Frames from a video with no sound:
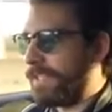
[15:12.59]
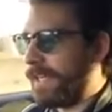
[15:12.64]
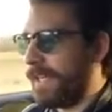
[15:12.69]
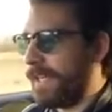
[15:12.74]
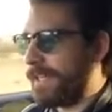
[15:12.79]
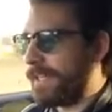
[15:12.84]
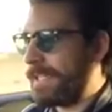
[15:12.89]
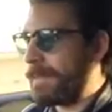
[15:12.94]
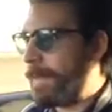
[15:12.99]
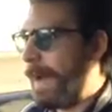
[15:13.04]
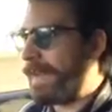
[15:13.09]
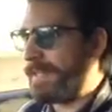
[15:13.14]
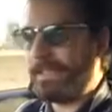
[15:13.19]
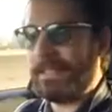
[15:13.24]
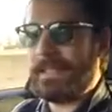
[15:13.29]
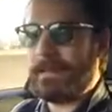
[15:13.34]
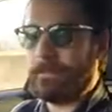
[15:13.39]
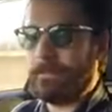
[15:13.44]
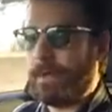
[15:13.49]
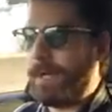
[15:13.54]
thing is
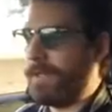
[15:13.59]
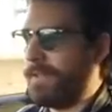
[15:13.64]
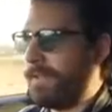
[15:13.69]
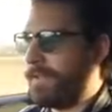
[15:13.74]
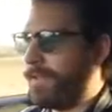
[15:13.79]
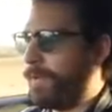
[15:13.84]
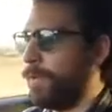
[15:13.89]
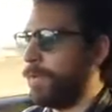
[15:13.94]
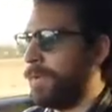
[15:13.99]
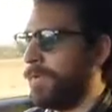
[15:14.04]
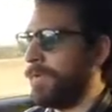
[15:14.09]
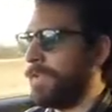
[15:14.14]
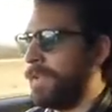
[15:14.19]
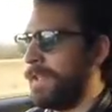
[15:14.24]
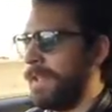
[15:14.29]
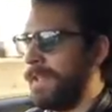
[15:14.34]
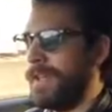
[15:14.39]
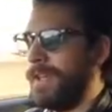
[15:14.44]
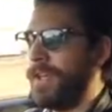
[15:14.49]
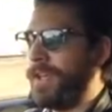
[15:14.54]
smattered in buttons, all of
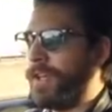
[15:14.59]
the